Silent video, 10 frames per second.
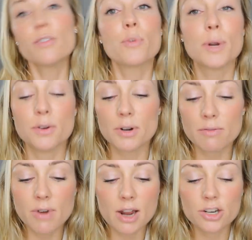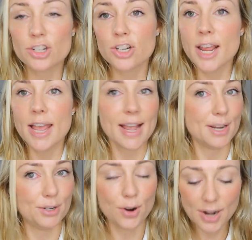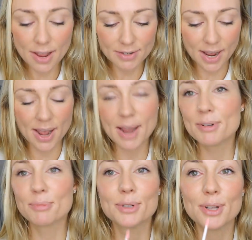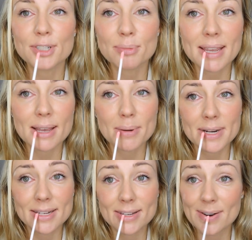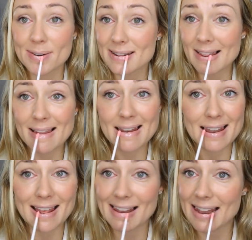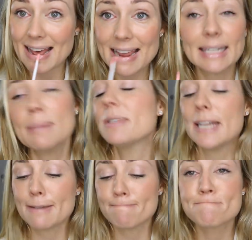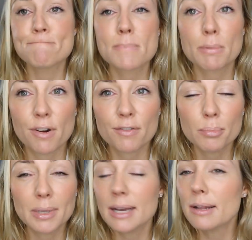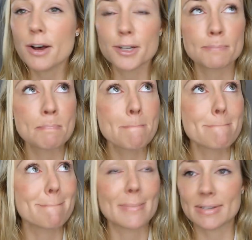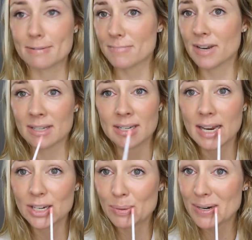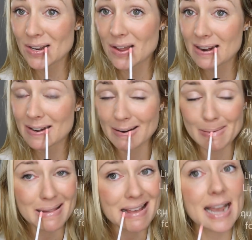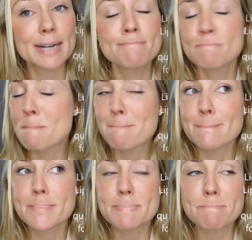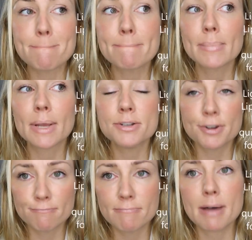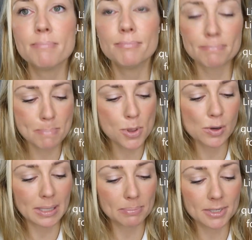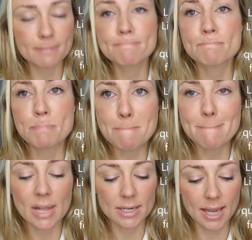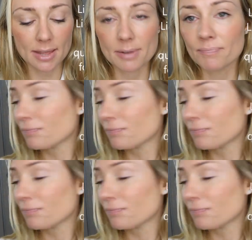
for when you're in a rush and you don't have time to put lots of makeup on is go with a light lipstick, preferably a gloss, because it doesn't take too much long to apply. And you can rub your lips together.